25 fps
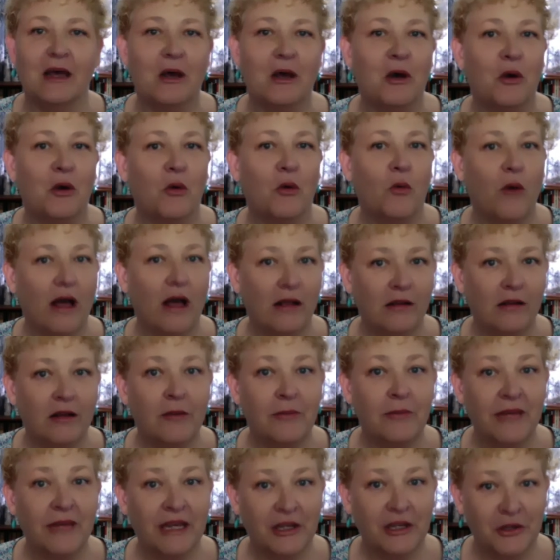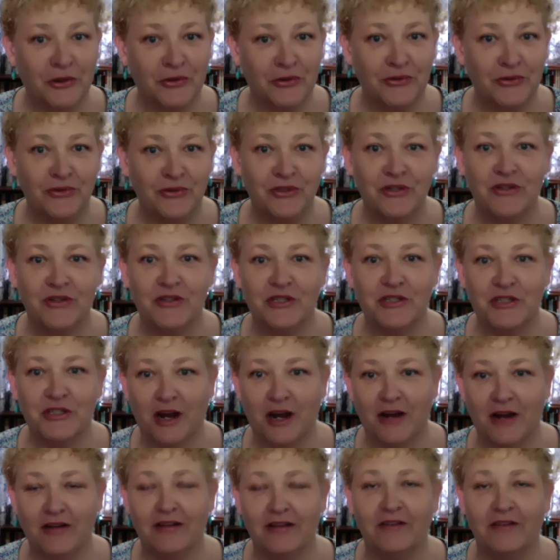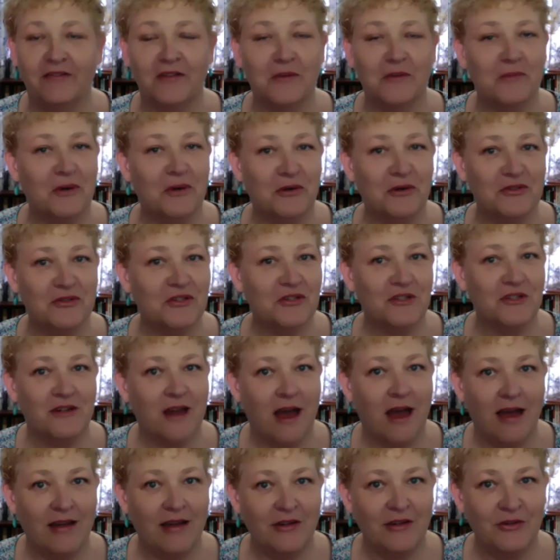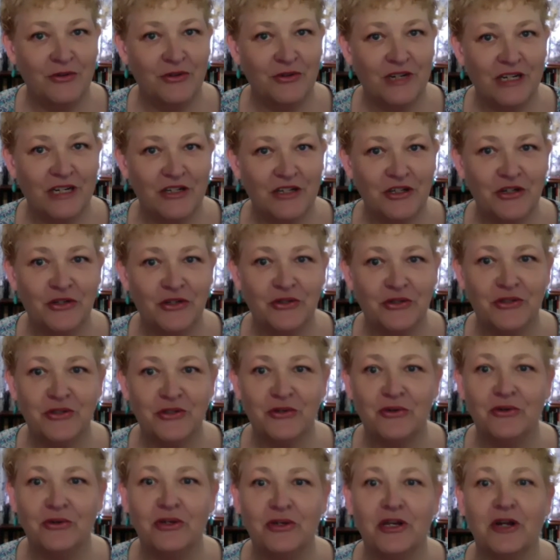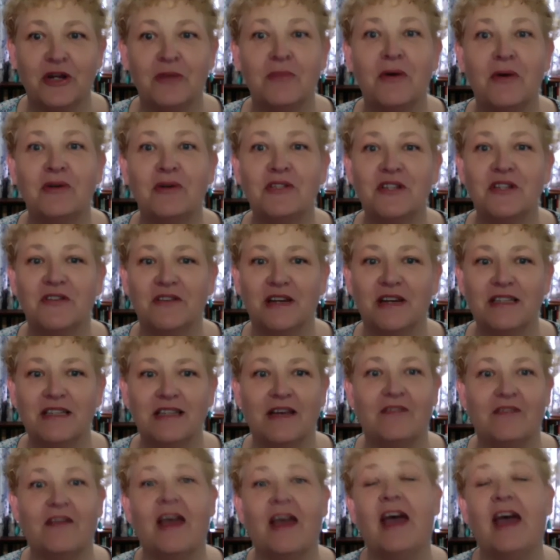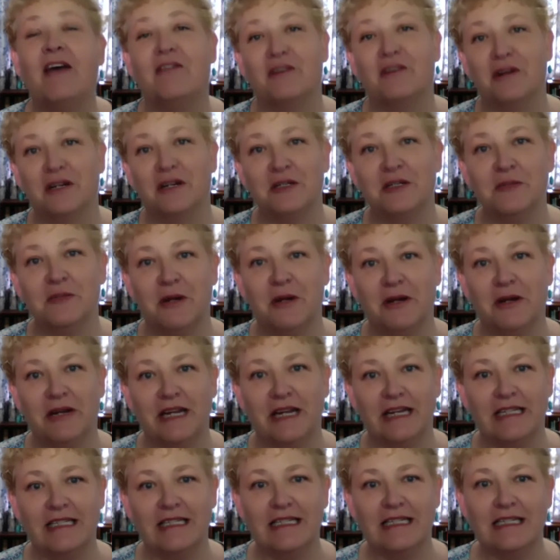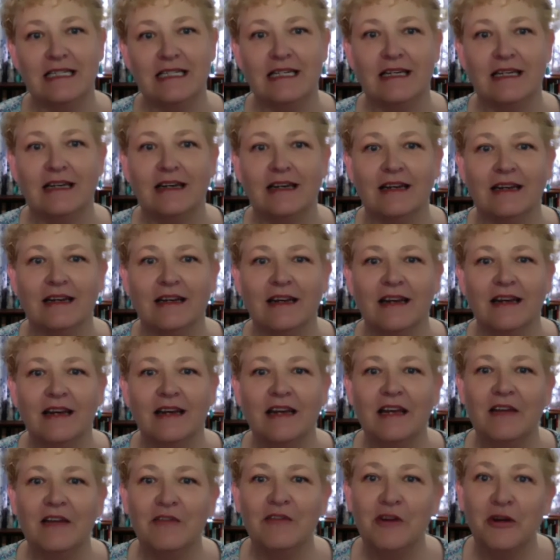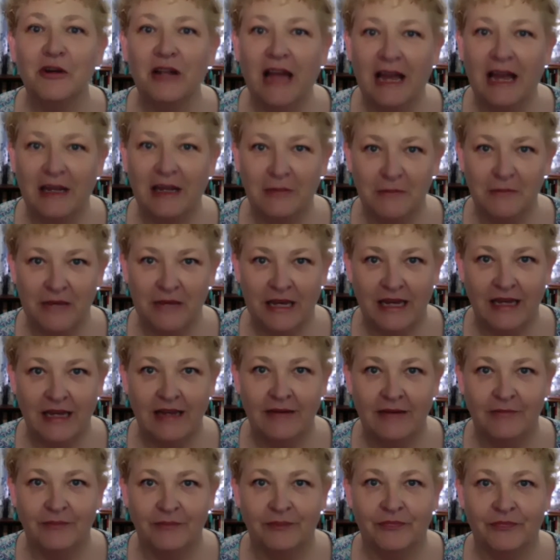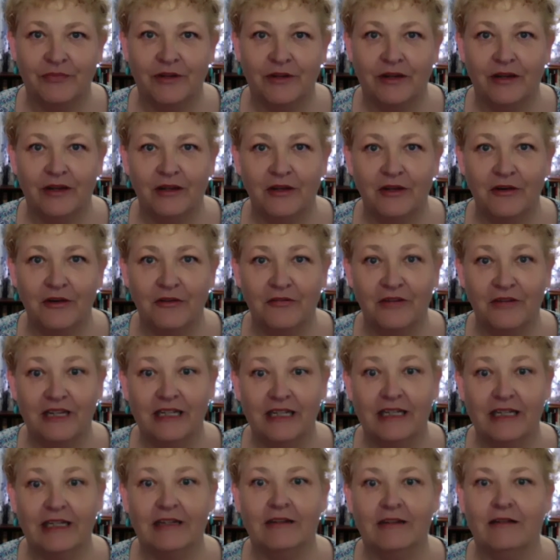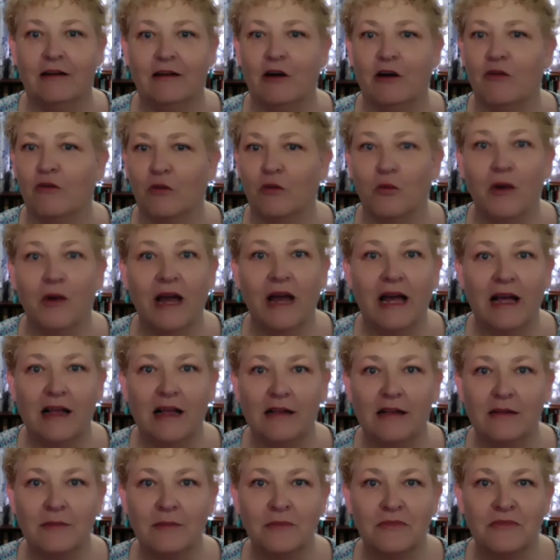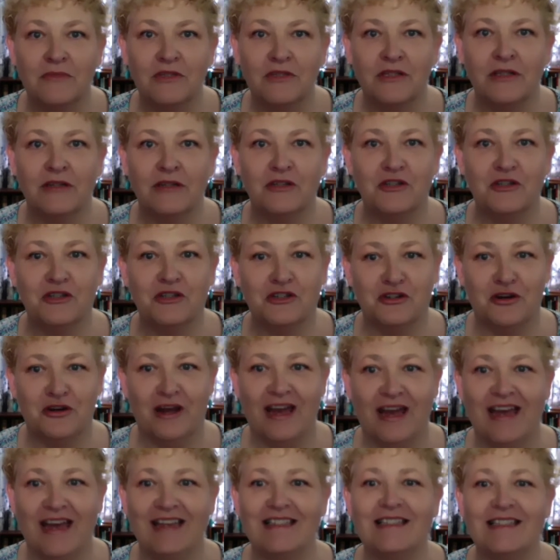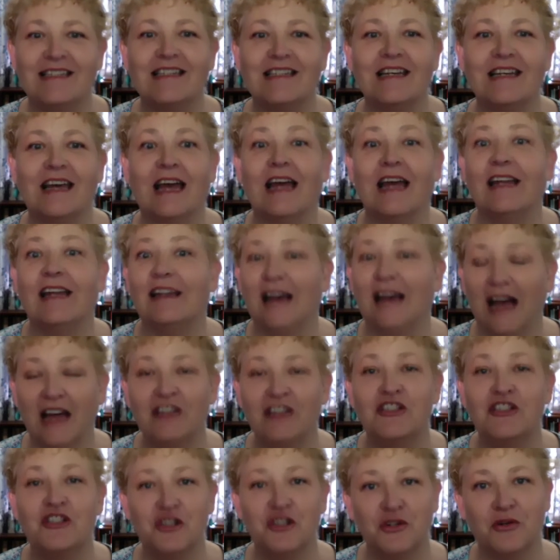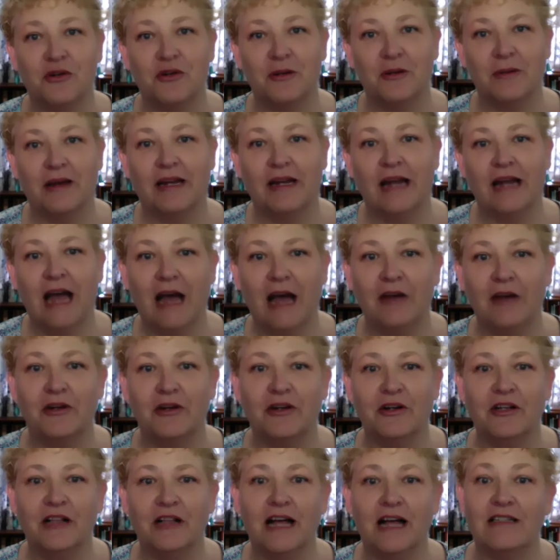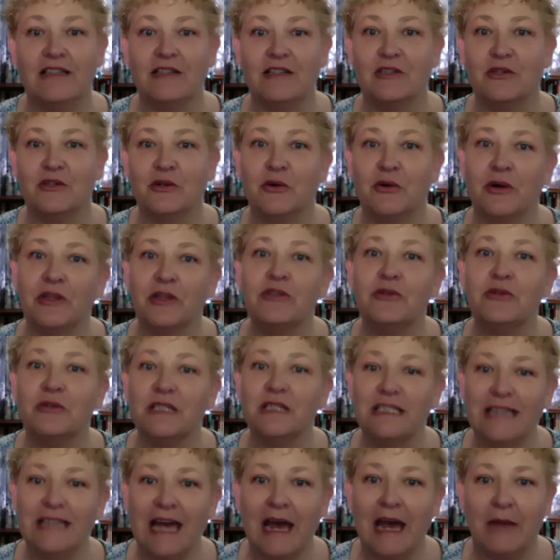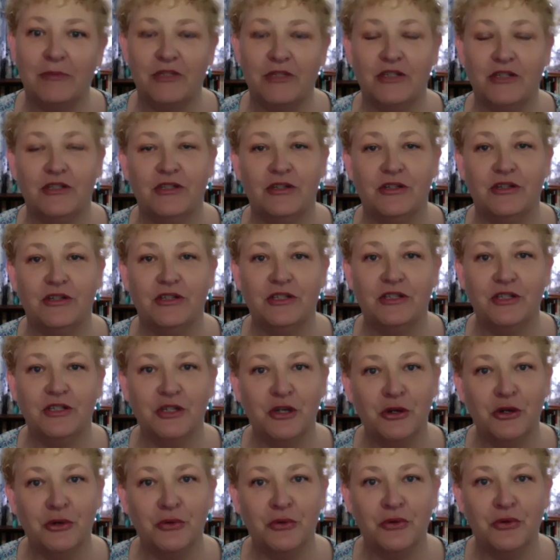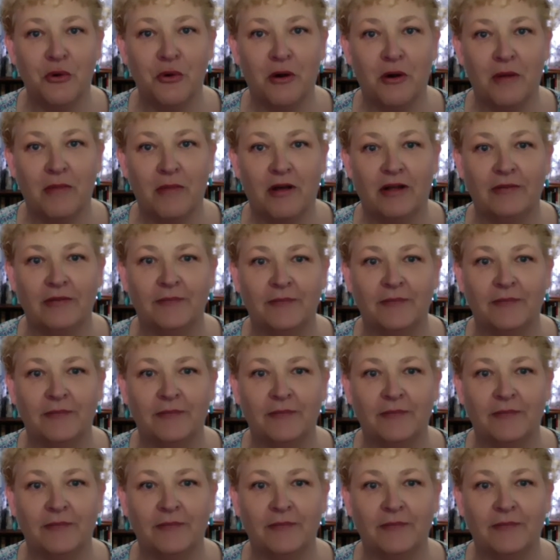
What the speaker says: welcoming you to the start of the most non-traditional school year most of us have ever experienced. If you're like me, you're feeling overwhelmed, stressed, and unsure about how your classes are going to adapt to this new normal.